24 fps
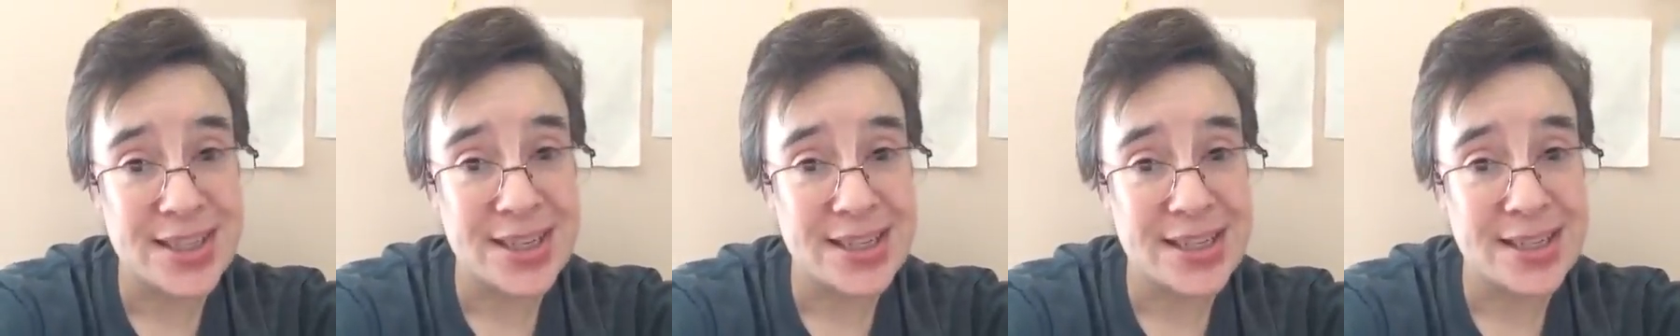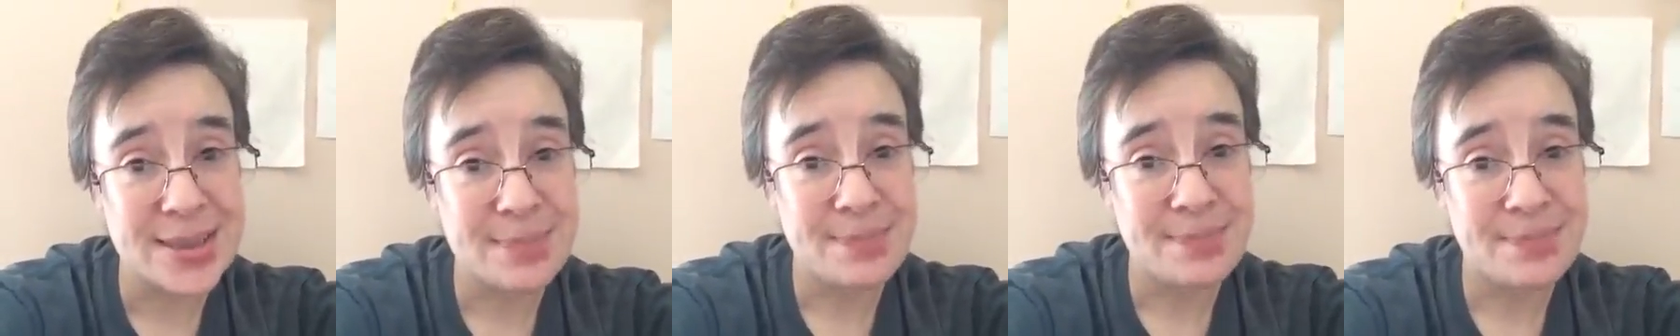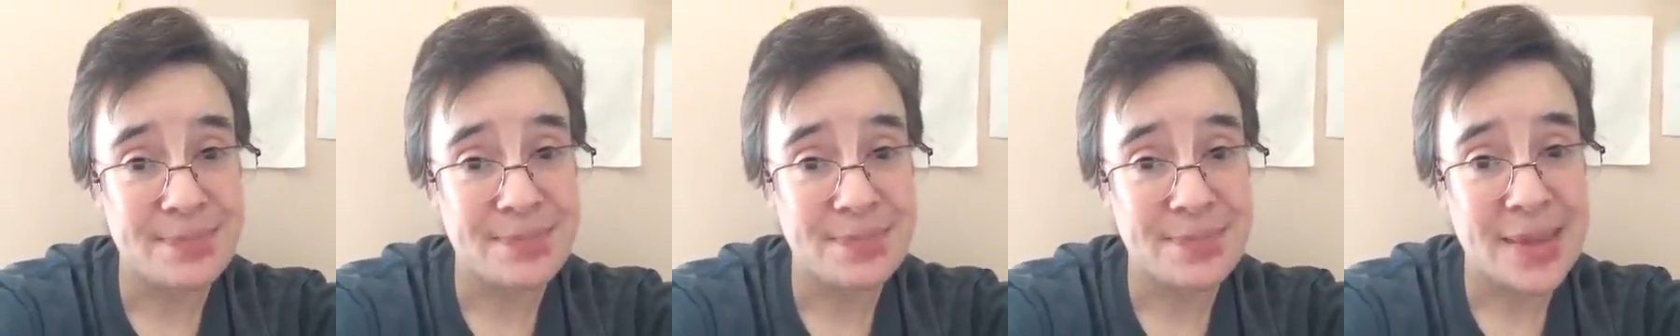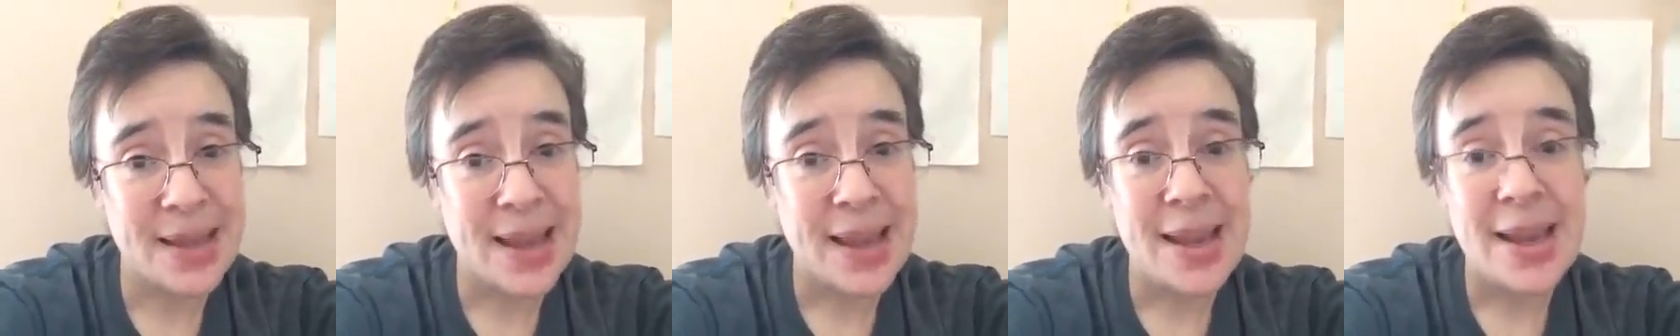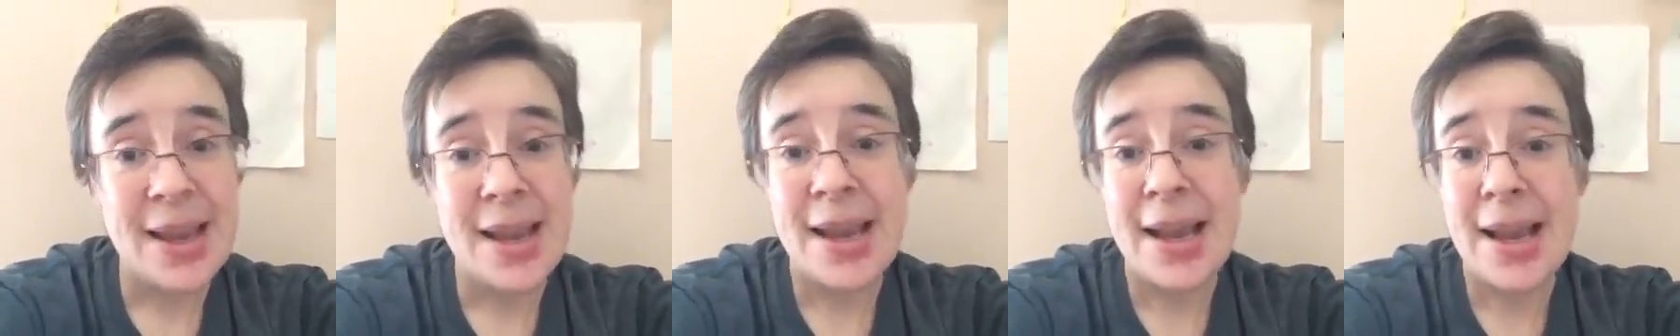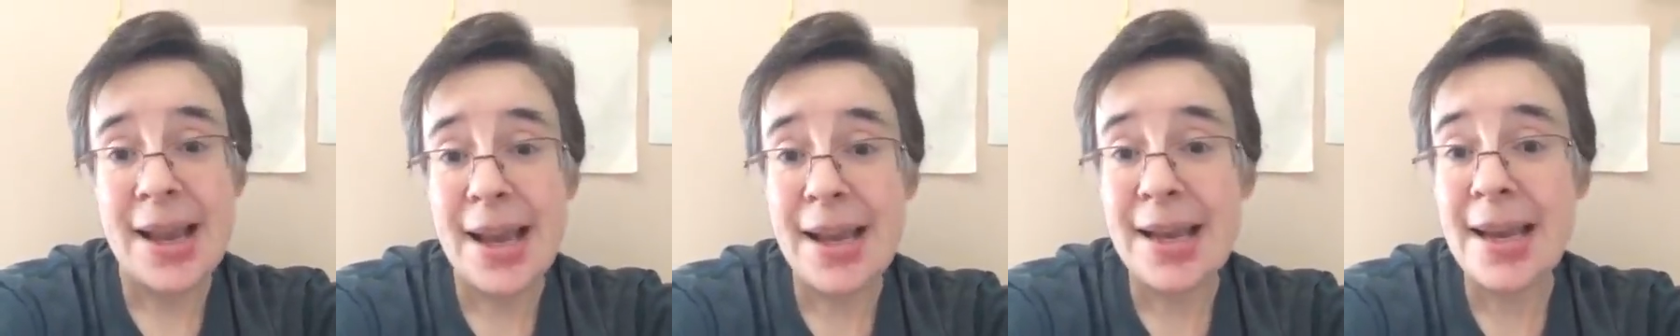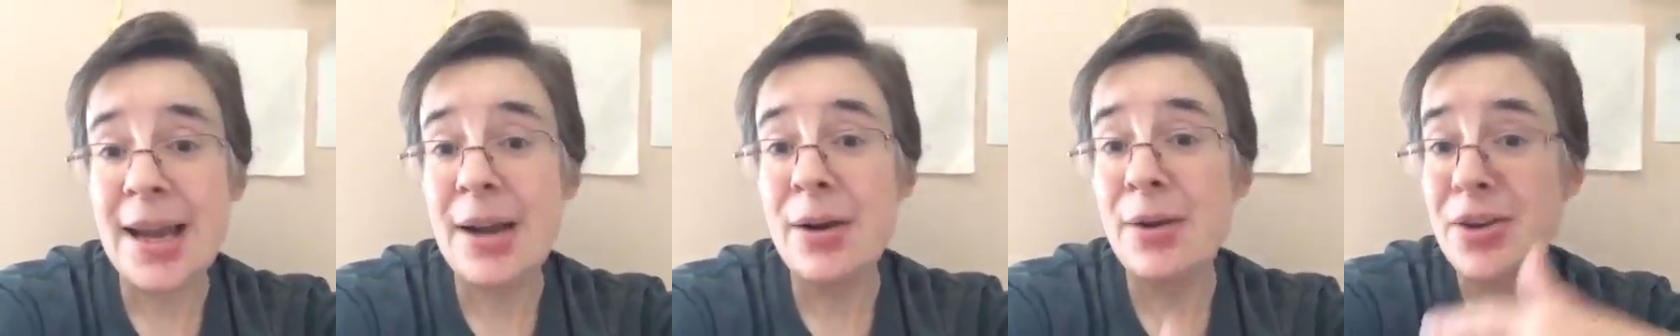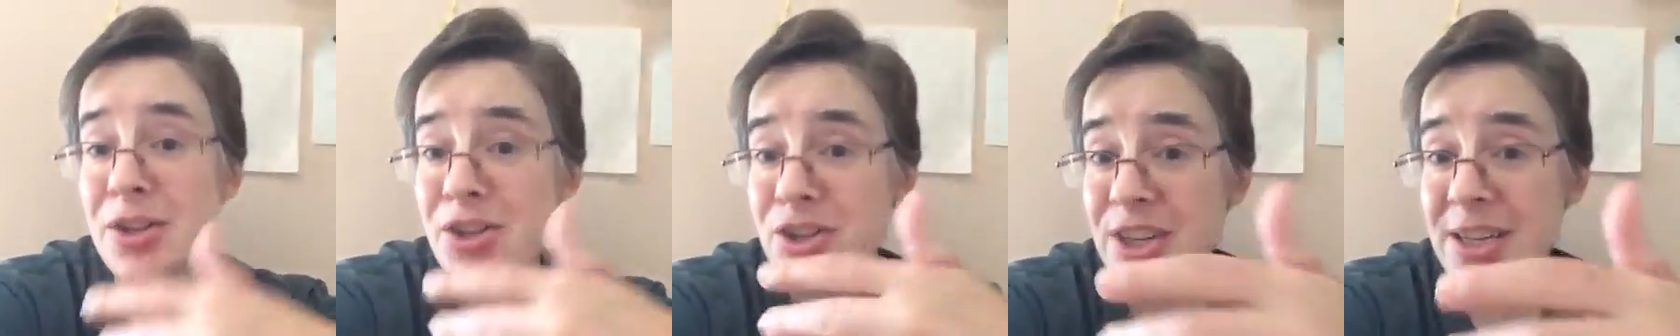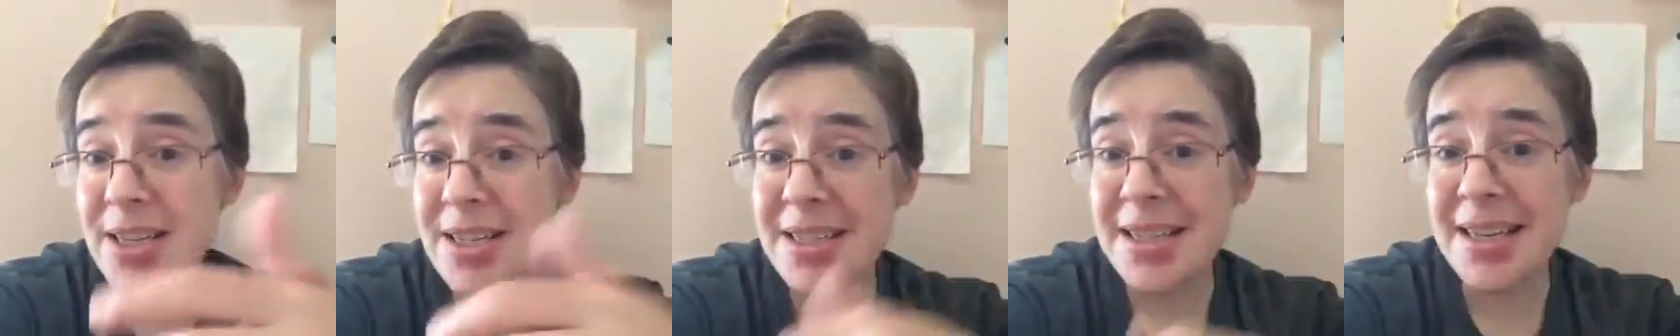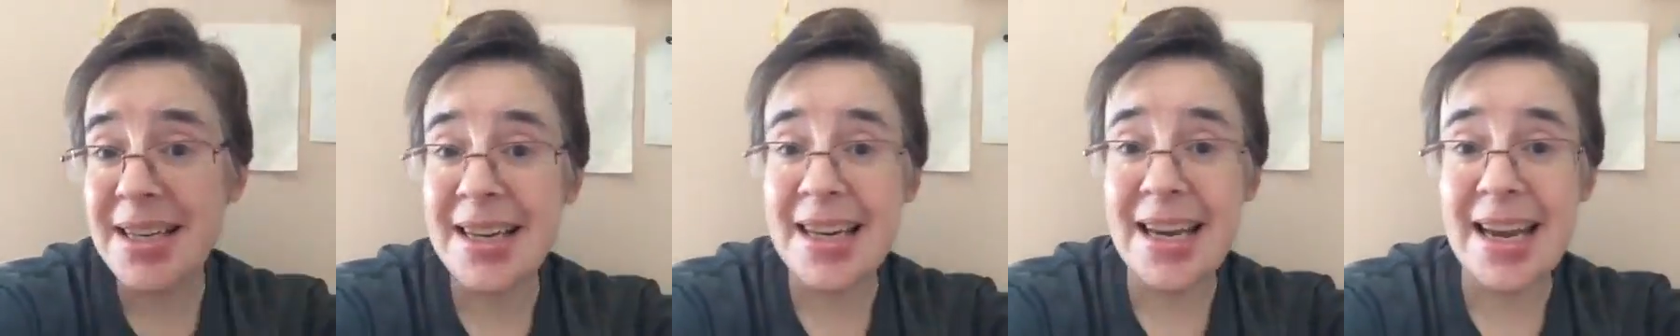it. And now,
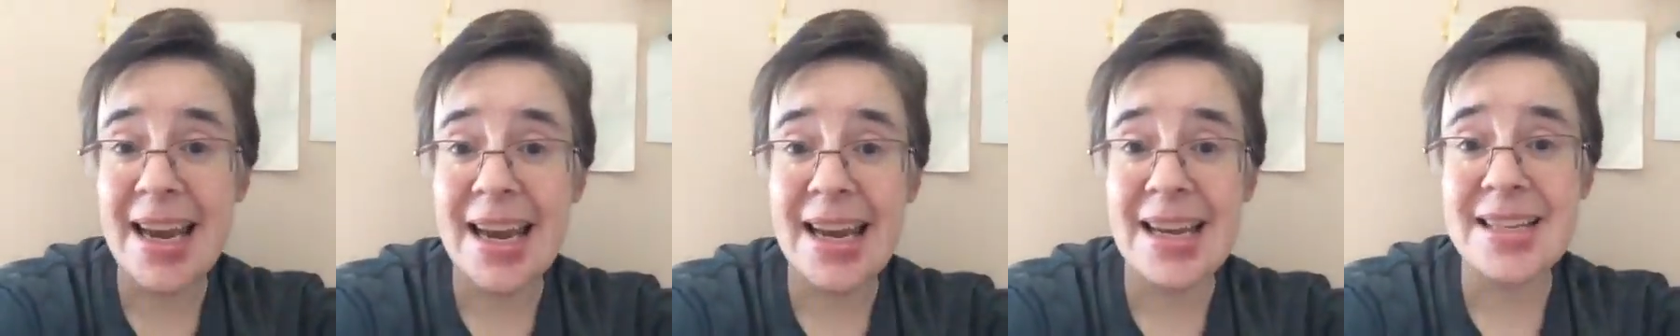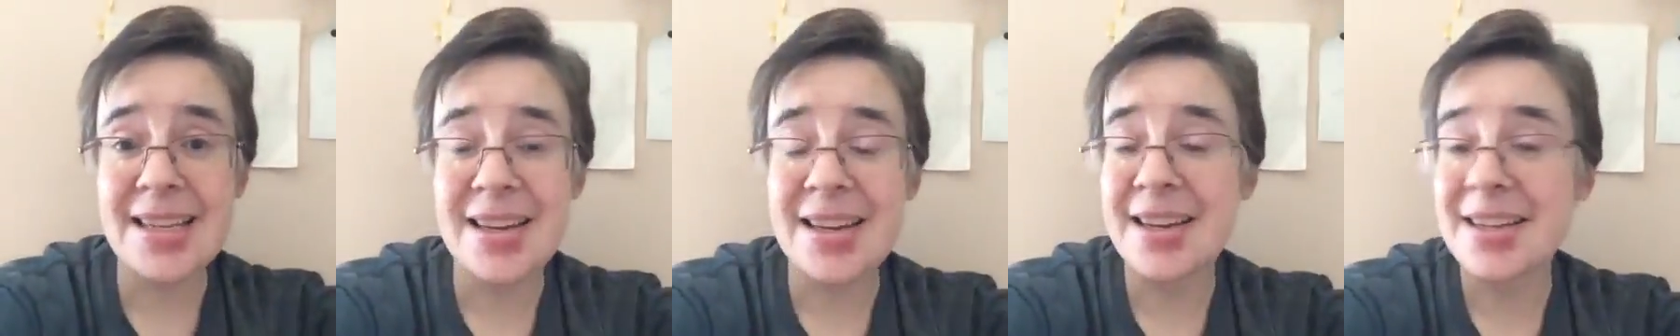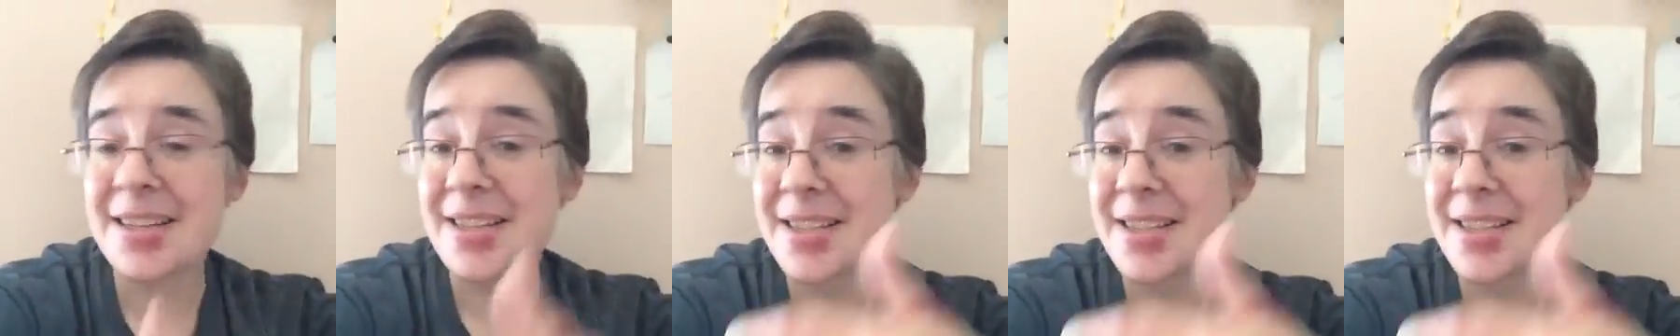just in case, on a